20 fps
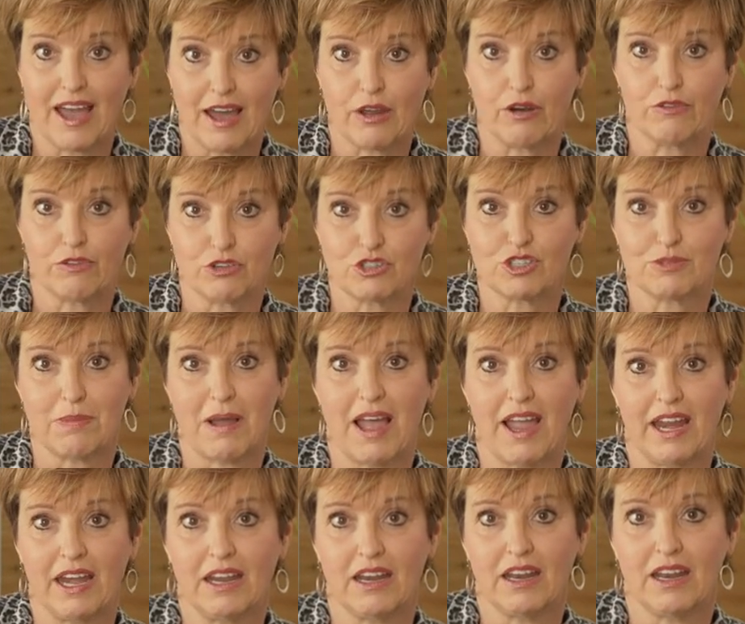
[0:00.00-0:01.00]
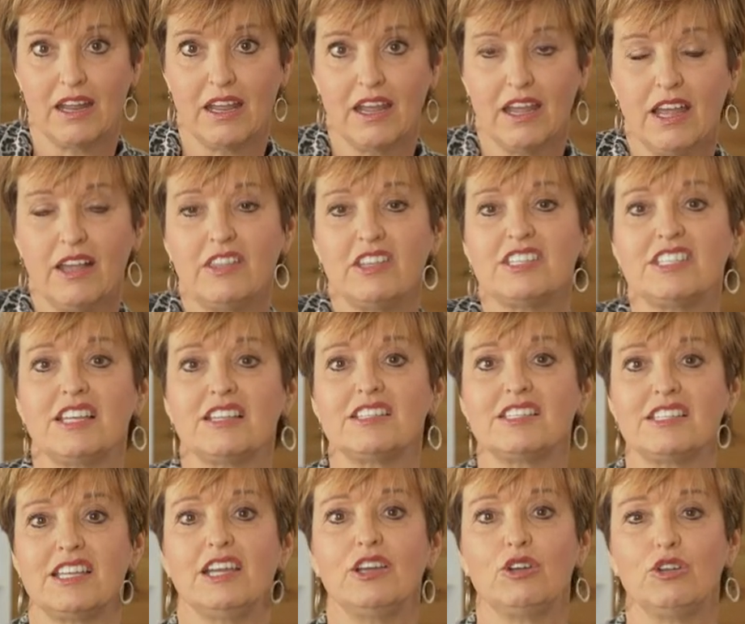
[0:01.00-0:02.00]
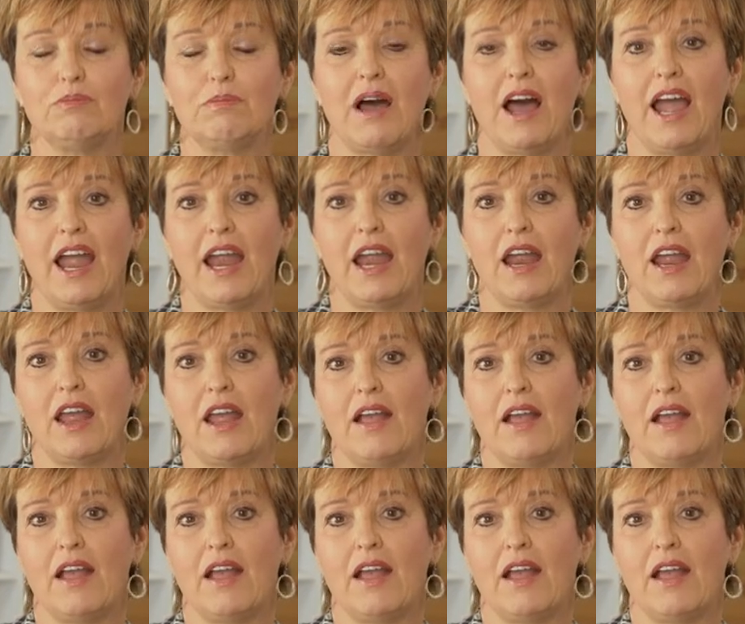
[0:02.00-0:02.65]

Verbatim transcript: out of her spine. Lestat said goodbye.